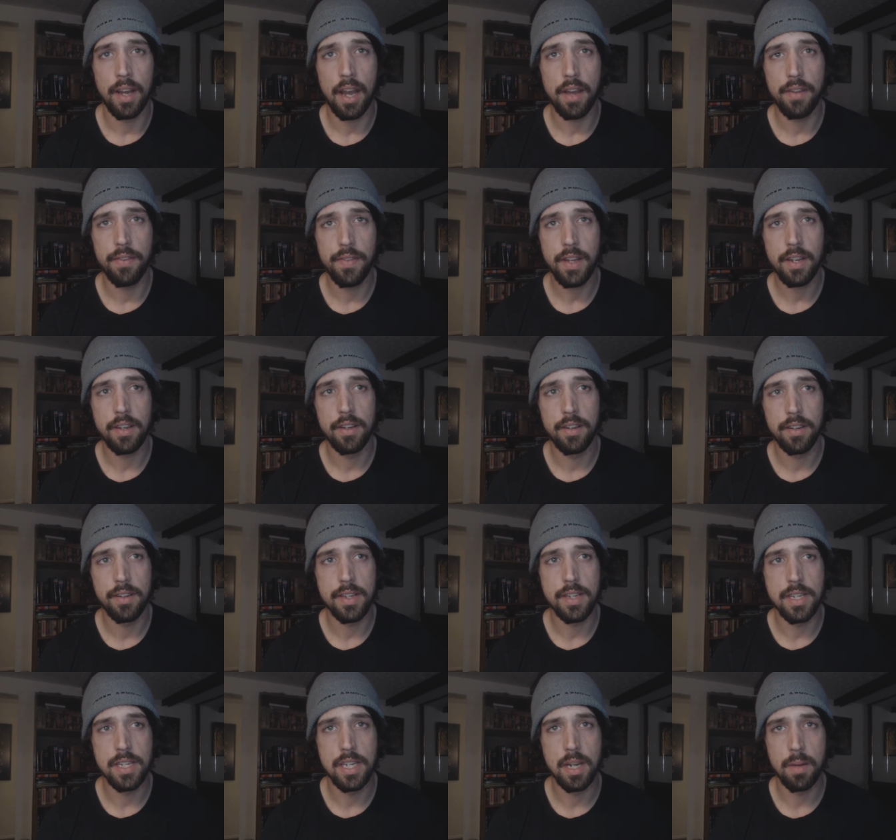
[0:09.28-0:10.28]
I think
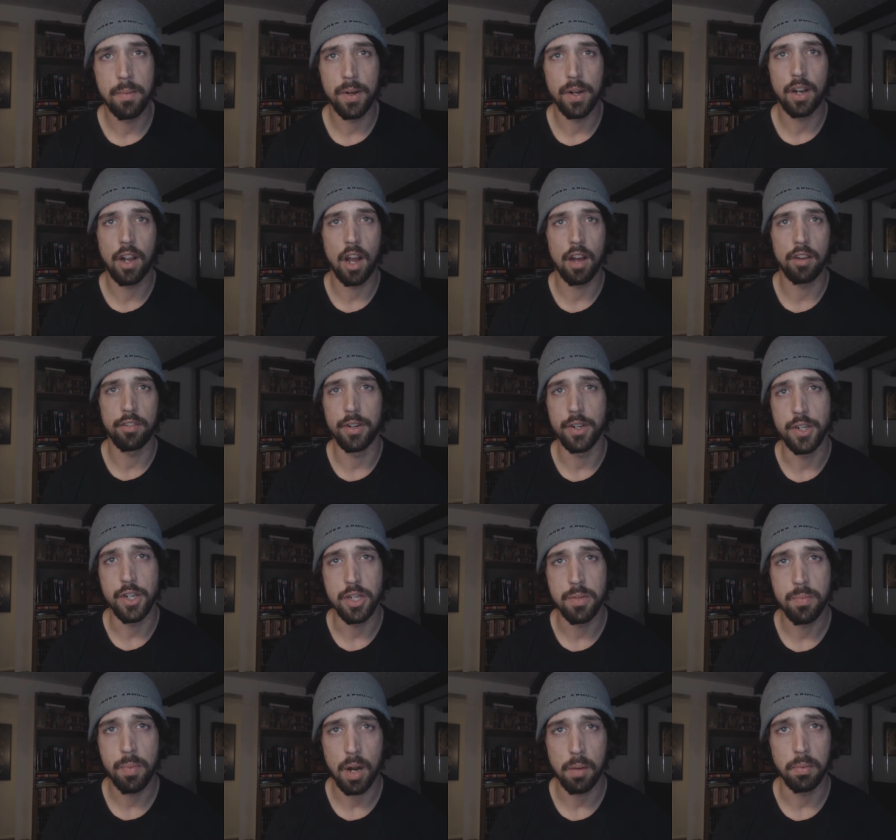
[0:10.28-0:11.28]
some of their coverage
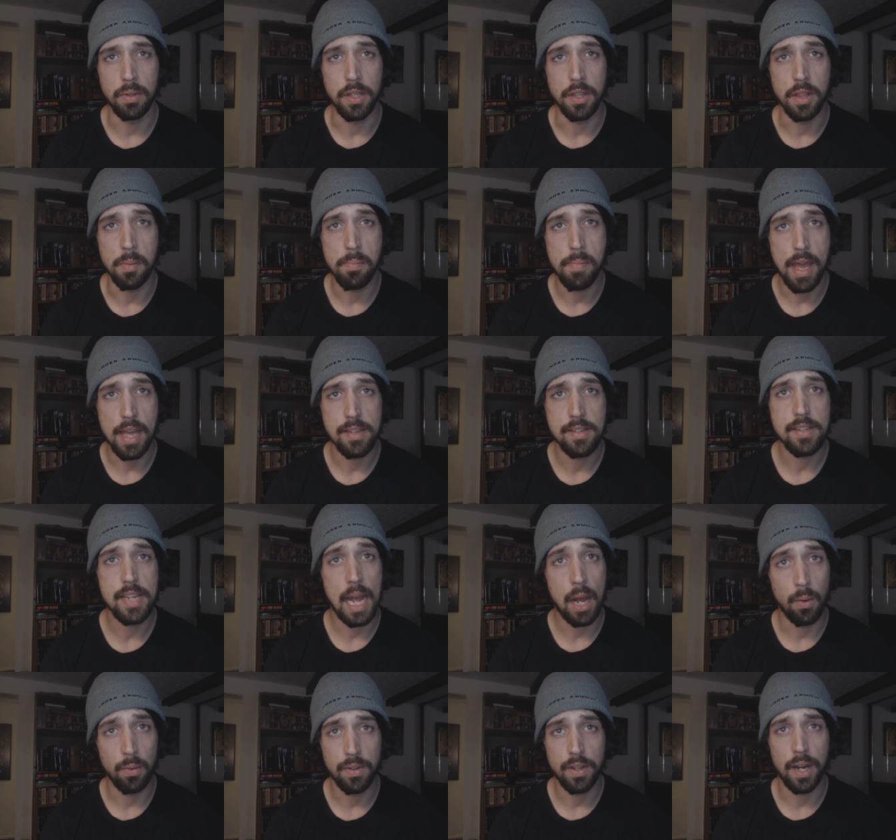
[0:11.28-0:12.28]
is probably the best
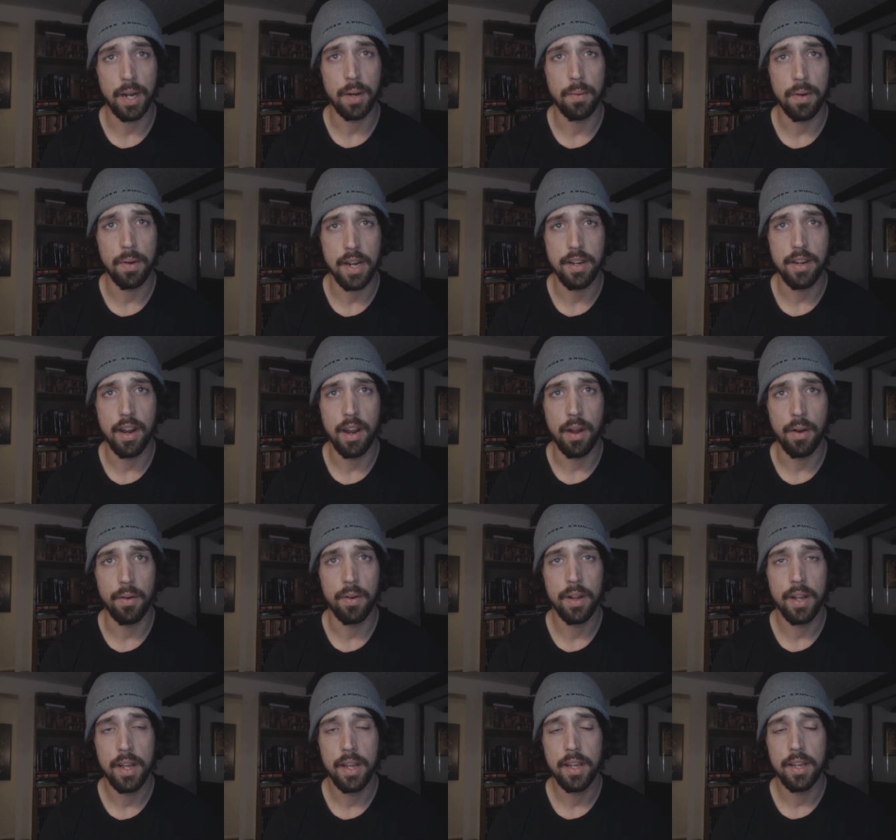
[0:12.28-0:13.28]
out there right
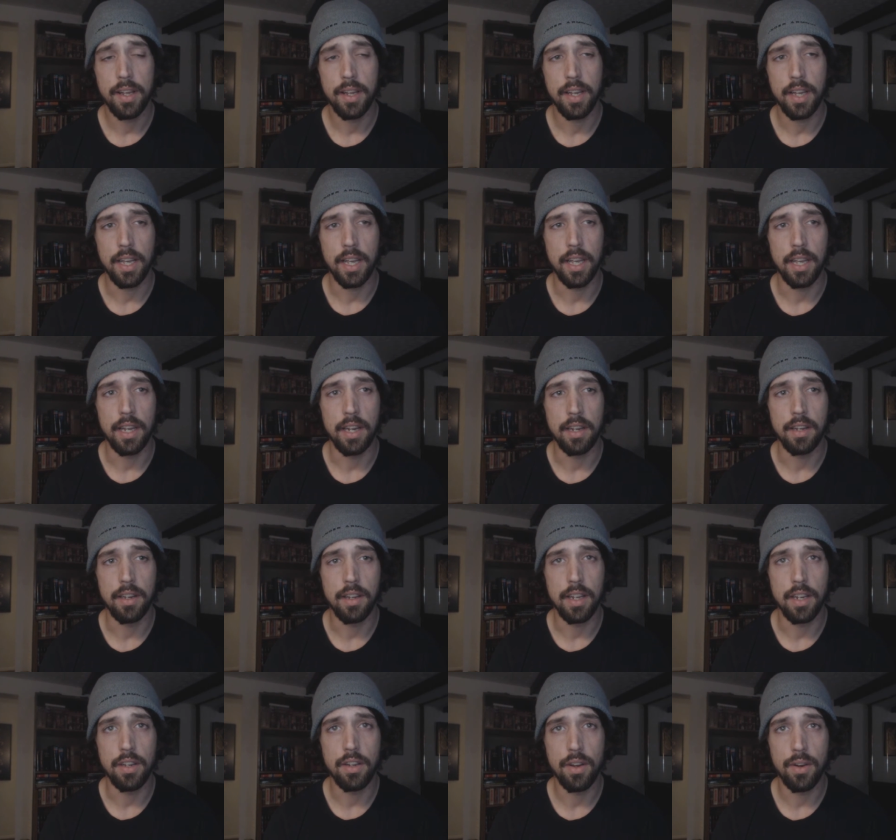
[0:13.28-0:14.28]
now, and
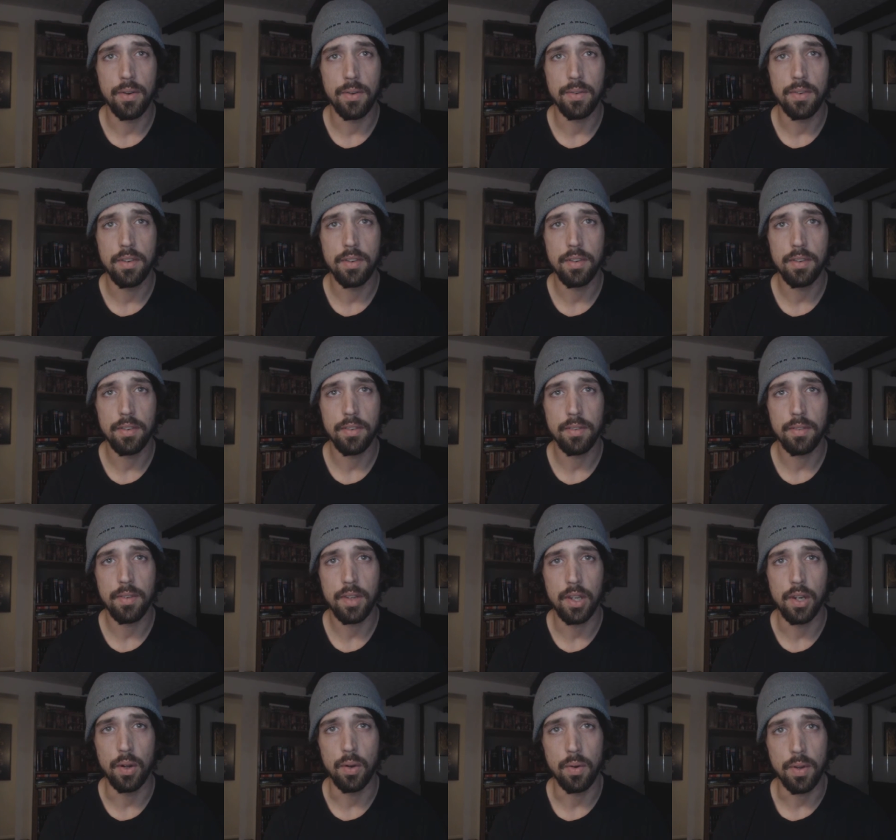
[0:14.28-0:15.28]
they don't,
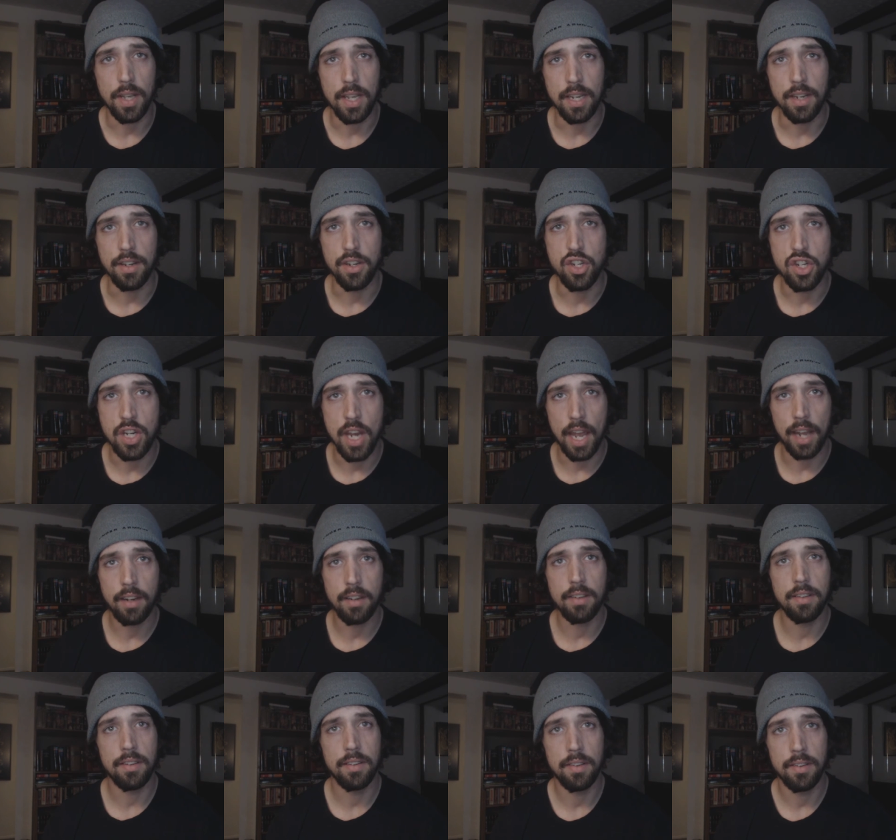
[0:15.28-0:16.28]
you know,
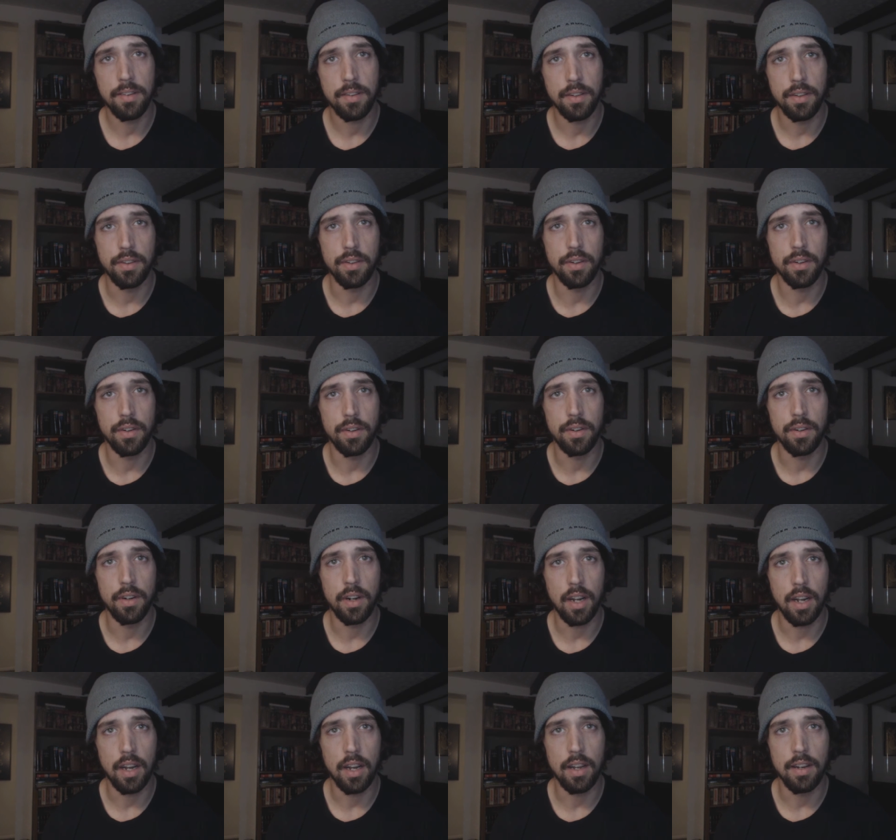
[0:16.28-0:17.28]
inject their
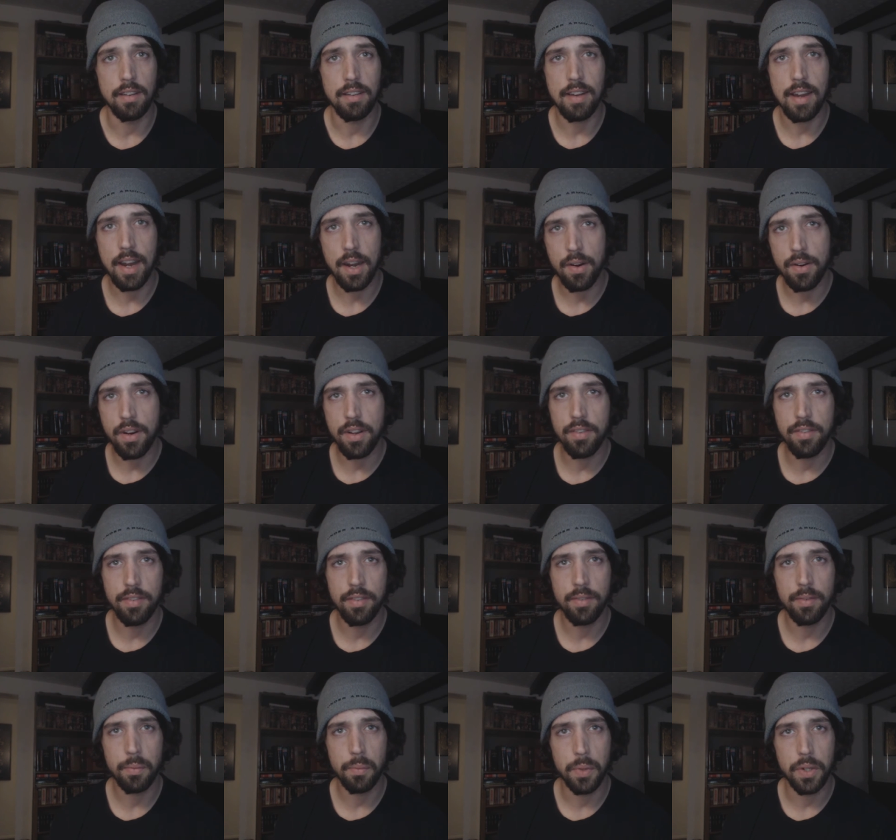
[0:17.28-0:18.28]
uh, narrative
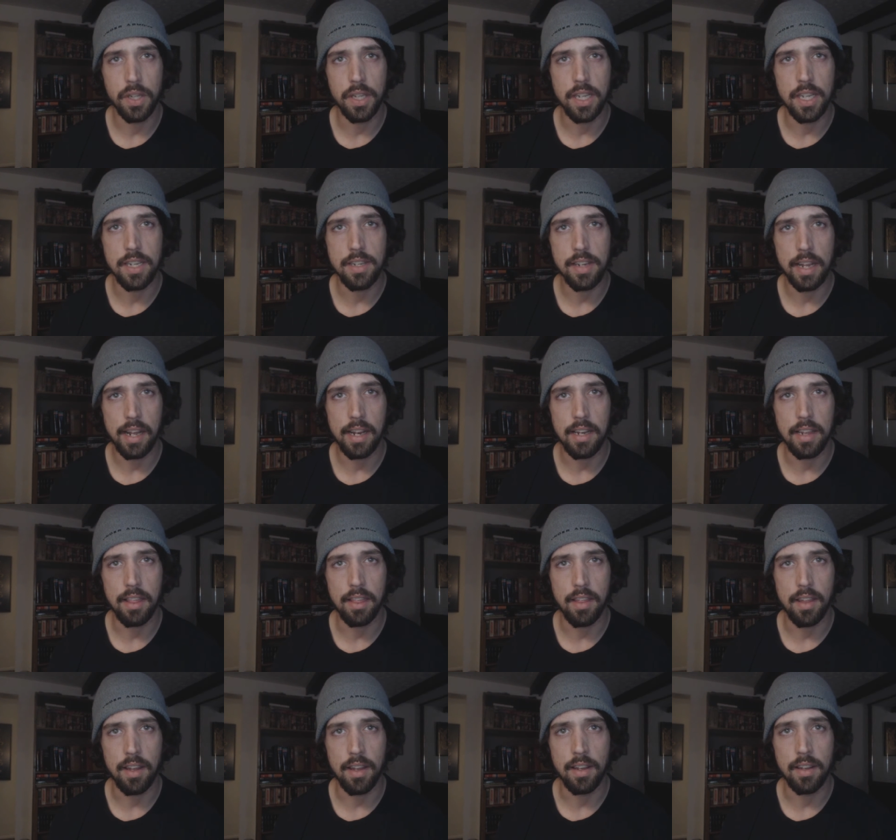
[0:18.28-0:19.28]
really into
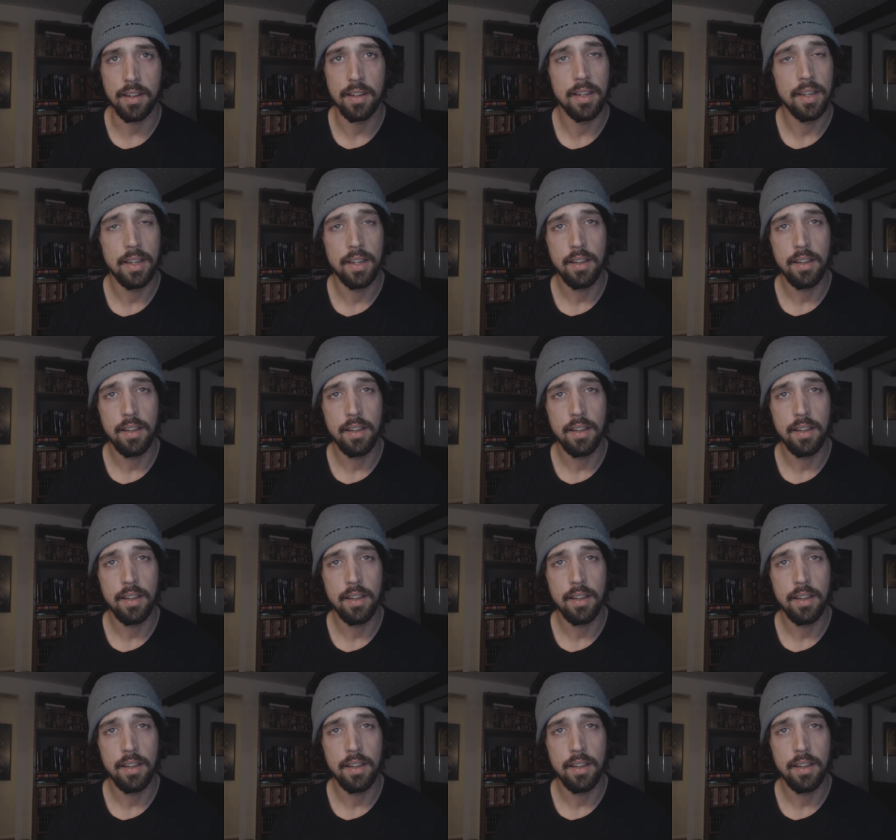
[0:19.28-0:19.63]
anything,